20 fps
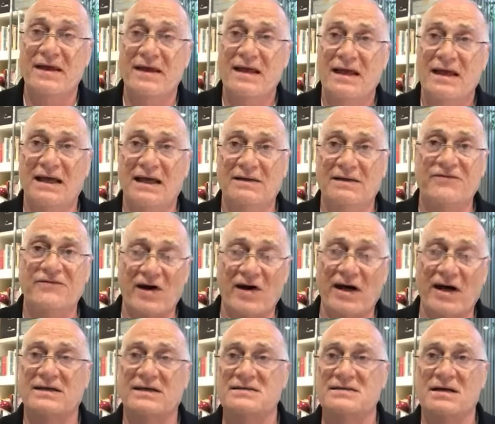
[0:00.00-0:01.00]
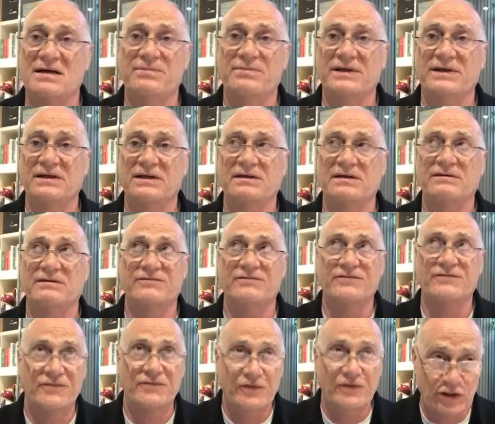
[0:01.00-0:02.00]
It fires up in
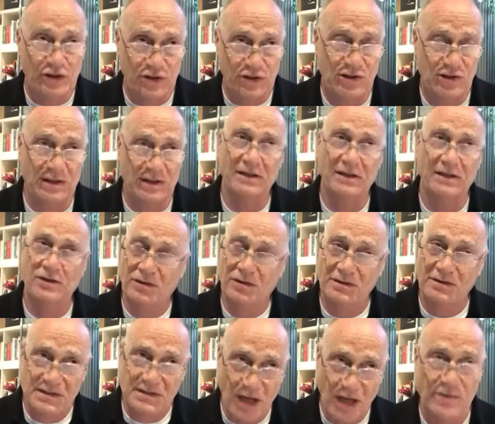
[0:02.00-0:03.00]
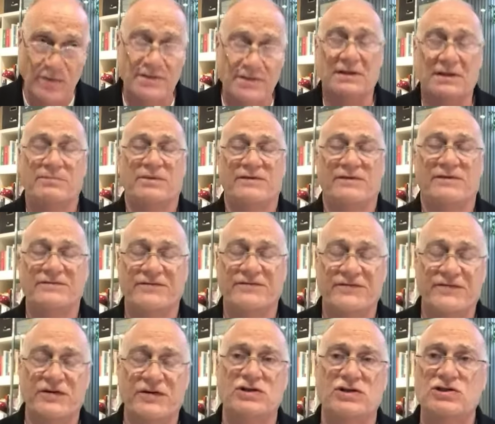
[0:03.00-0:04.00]
virtually, not totally, but
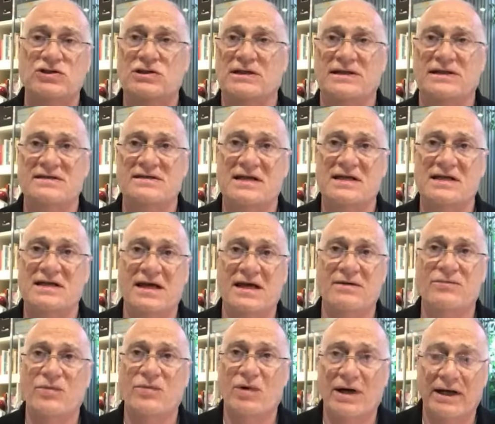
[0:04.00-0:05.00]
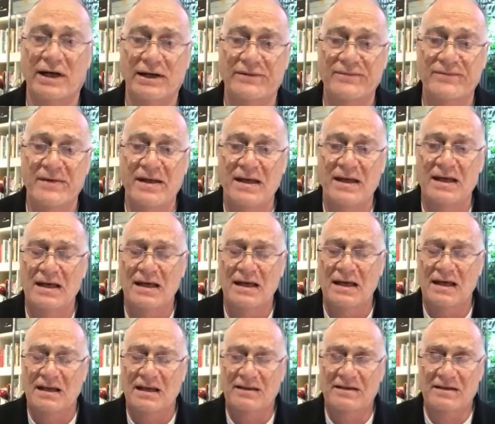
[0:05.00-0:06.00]
virtually the same way.
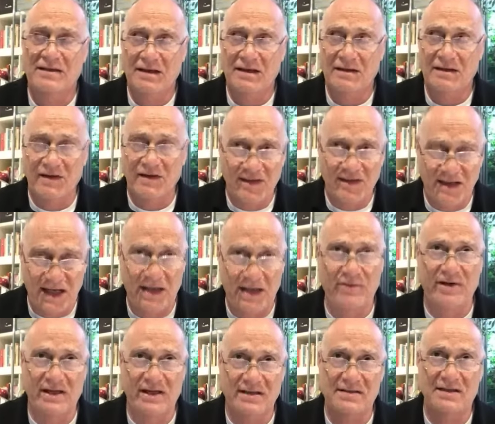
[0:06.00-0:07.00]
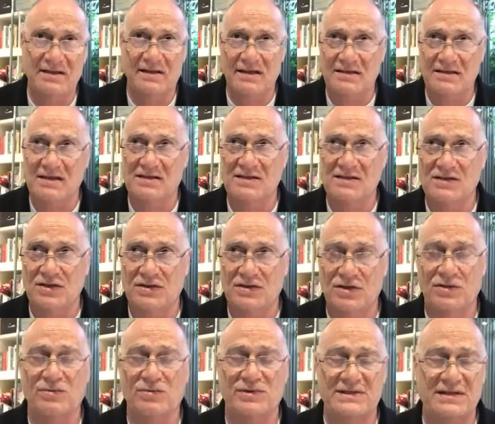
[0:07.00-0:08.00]
The theory is that this is to
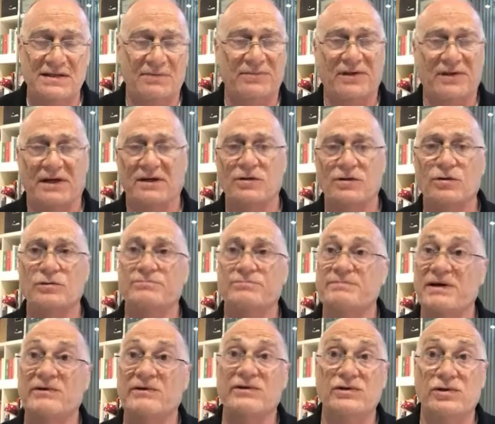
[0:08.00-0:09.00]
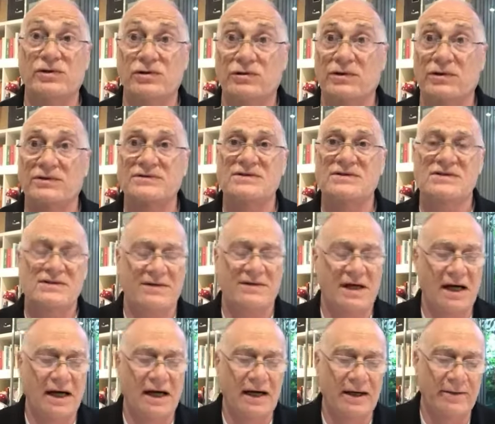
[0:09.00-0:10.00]
do with something called mirror neurons,
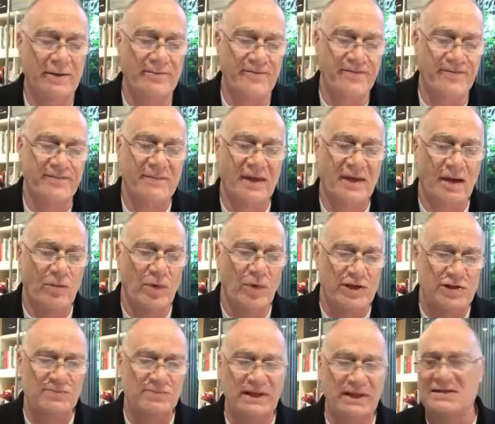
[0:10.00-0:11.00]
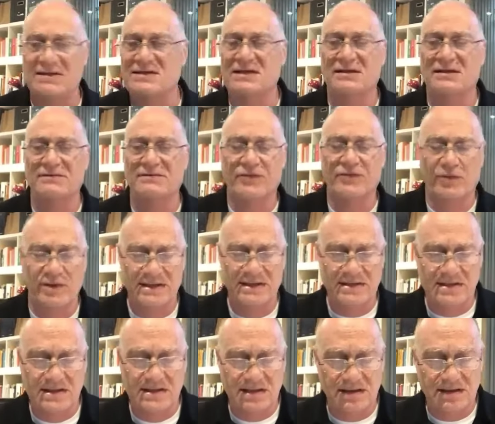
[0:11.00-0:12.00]
which means that, for
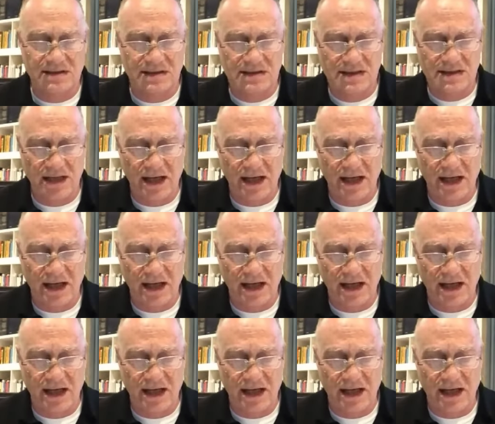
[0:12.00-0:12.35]
instance,